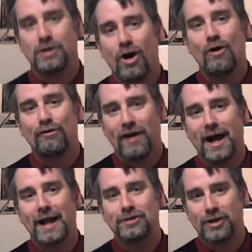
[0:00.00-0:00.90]
Go
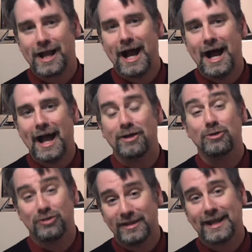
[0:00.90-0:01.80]
find your guy
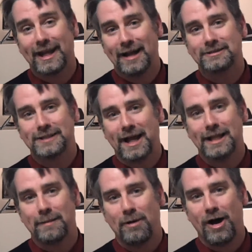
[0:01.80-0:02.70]
who's thinking
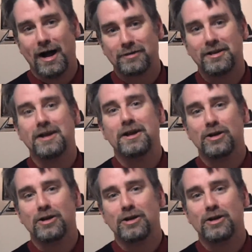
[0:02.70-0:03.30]
outside the box.